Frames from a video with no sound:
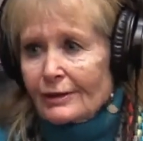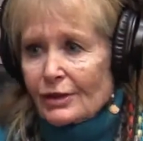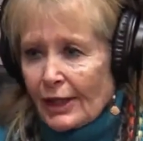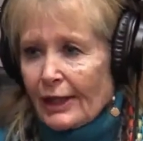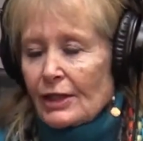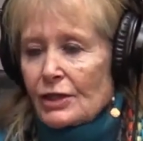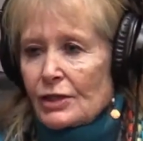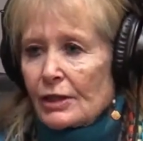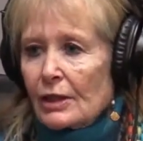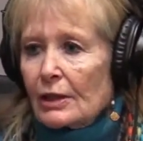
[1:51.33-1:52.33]

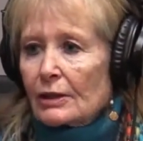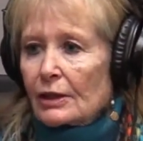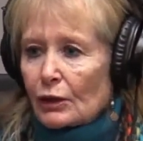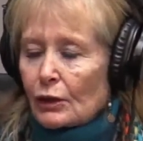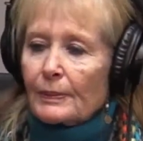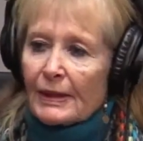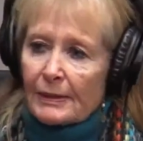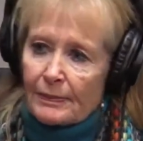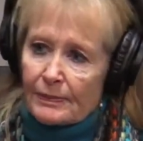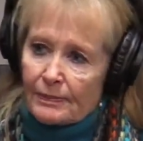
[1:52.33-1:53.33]
change that could be a
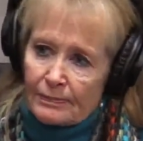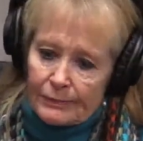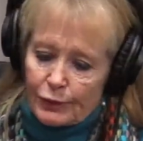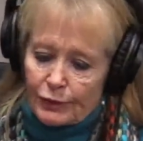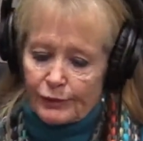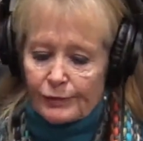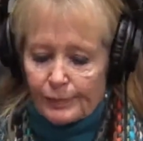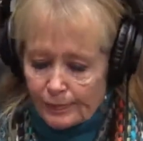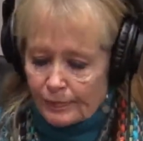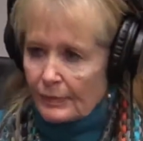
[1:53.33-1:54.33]
sort of
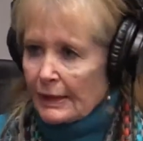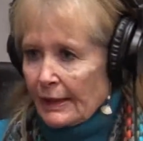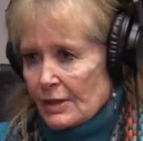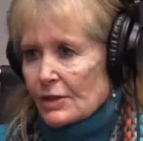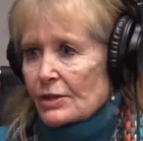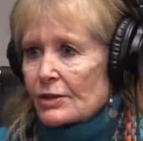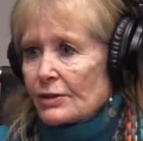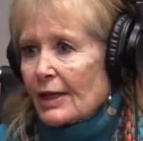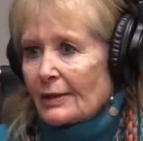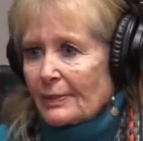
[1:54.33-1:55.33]
linked to
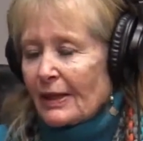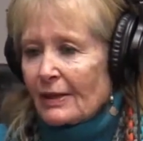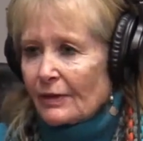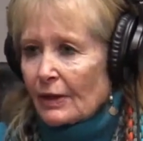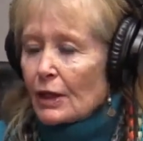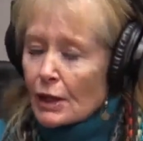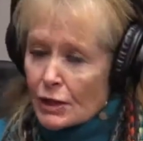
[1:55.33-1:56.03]
that behavior.